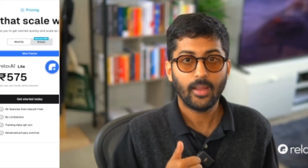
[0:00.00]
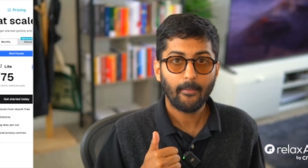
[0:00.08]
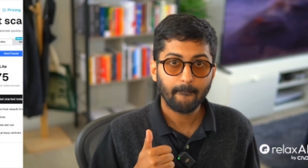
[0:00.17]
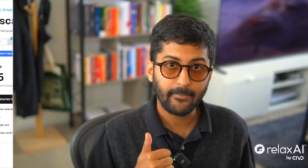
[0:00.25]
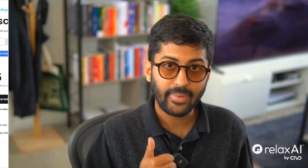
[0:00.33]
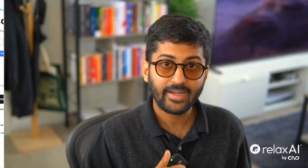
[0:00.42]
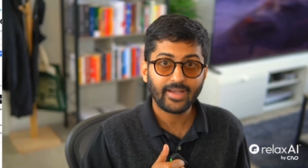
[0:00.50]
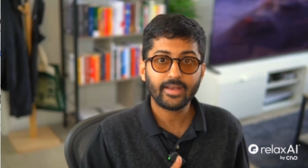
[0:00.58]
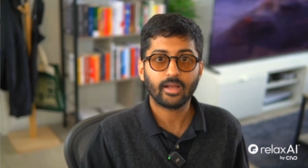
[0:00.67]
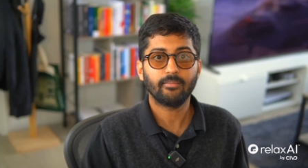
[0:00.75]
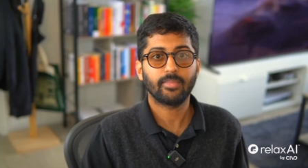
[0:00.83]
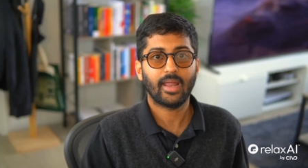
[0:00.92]
built-in
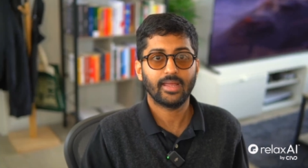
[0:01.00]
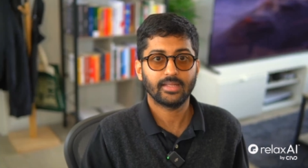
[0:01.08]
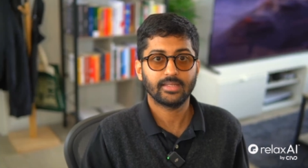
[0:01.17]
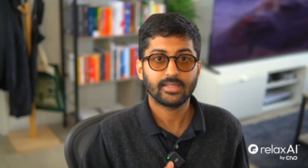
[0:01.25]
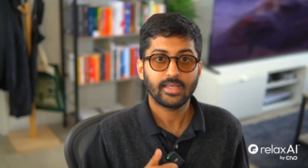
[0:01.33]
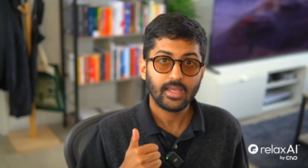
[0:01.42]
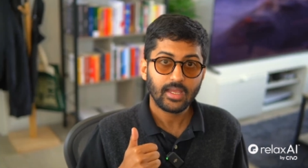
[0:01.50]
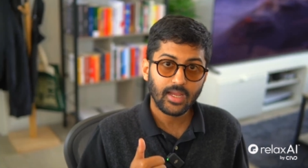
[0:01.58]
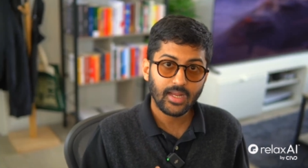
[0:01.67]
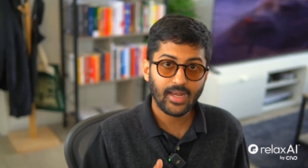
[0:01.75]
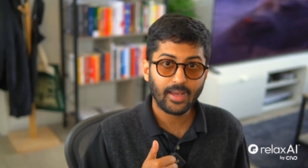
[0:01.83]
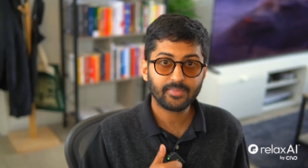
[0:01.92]
compliance,
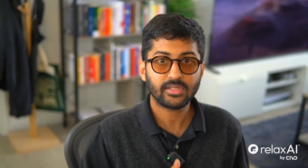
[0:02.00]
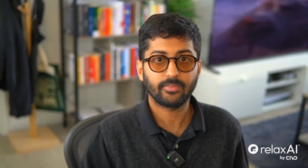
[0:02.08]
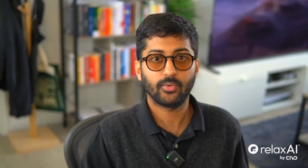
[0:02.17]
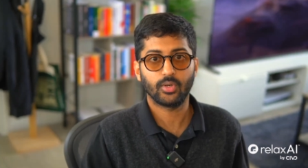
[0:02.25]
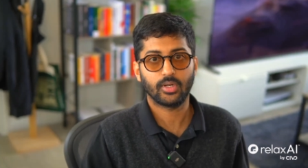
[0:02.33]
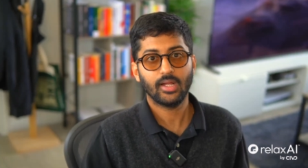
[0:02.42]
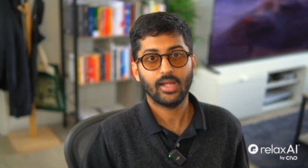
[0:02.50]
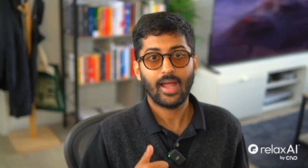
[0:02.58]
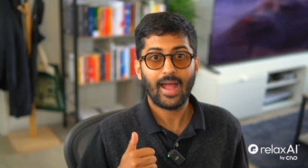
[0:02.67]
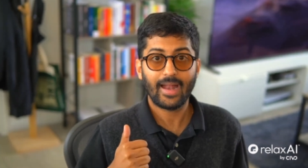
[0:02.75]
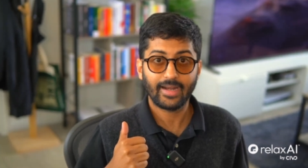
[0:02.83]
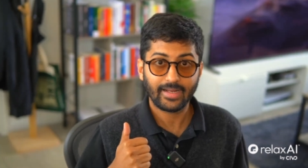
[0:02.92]
in-app support,
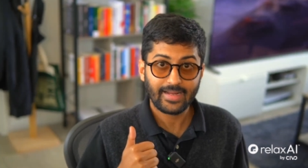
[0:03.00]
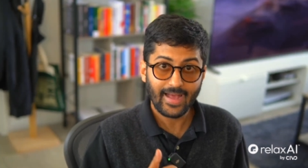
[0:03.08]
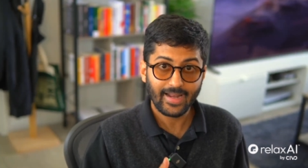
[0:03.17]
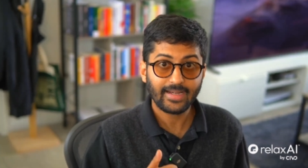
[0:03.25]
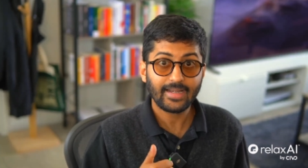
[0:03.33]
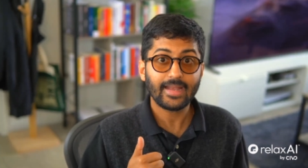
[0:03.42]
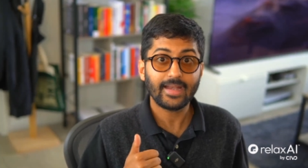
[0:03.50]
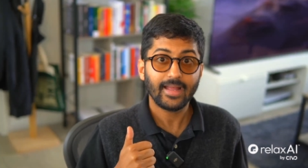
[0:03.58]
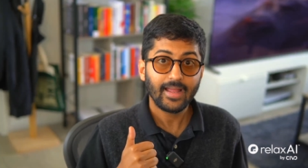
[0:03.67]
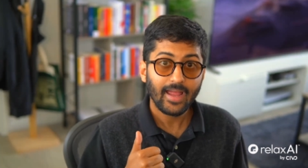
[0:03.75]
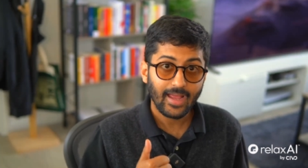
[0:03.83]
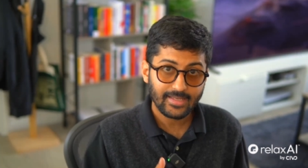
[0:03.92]
and a guaranteed
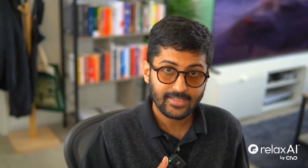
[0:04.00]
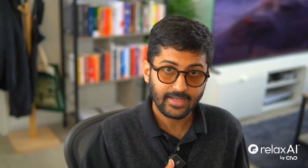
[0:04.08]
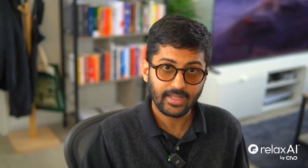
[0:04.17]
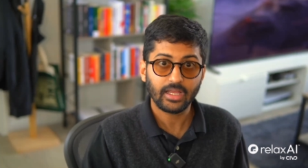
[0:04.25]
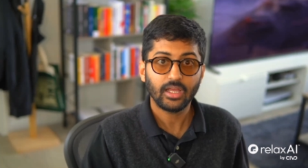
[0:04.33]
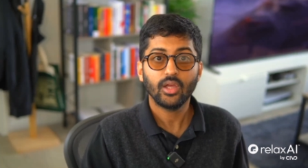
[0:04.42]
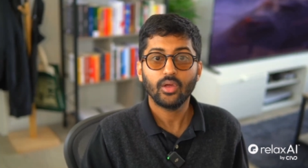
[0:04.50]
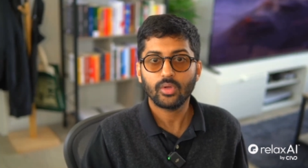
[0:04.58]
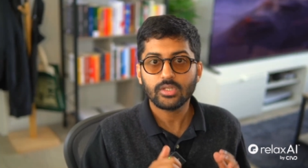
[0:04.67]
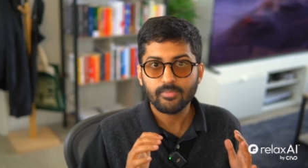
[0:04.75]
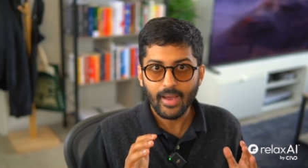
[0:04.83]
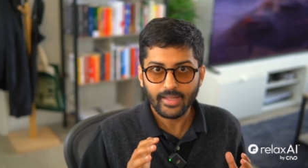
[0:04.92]
SLA, which
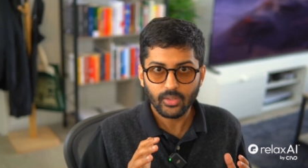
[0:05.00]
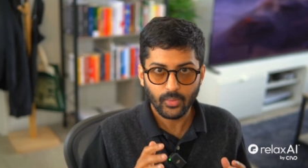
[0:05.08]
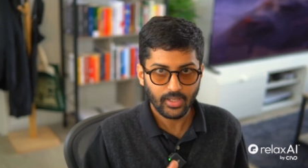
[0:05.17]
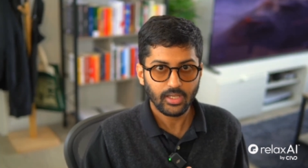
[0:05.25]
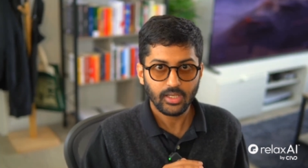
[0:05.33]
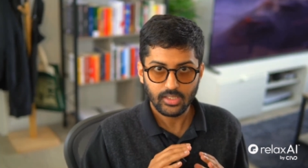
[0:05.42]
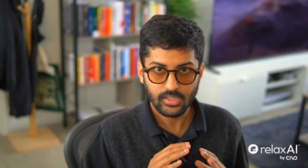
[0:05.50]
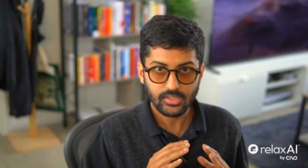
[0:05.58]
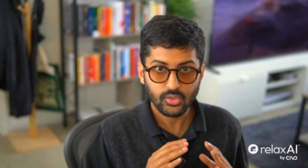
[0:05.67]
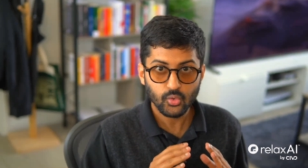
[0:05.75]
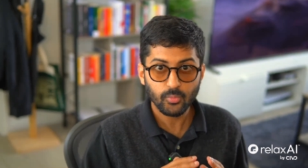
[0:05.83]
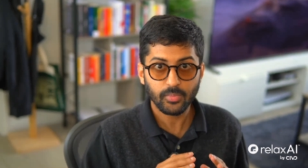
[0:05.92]
by the way, is
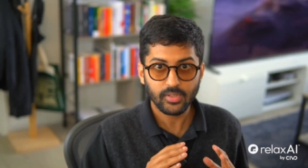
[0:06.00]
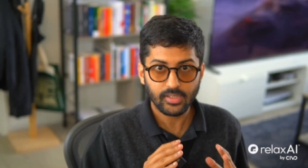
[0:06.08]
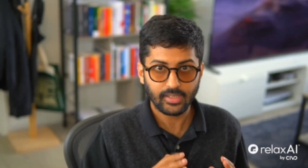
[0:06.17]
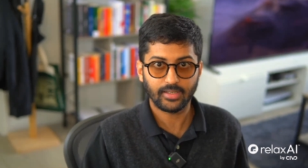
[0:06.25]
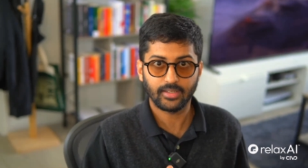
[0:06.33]
super rare